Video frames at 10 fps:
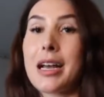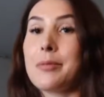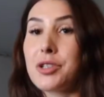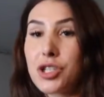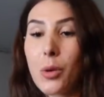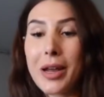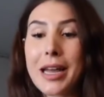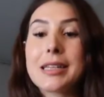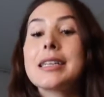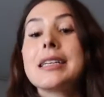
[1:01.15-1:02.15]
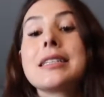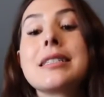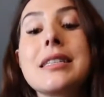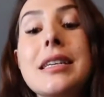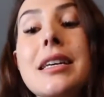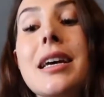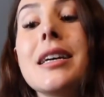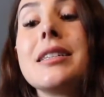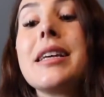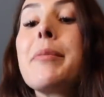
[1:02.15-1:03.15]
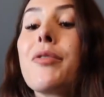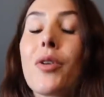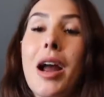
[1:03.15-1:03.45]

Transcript: I'm sewing it. It is the day before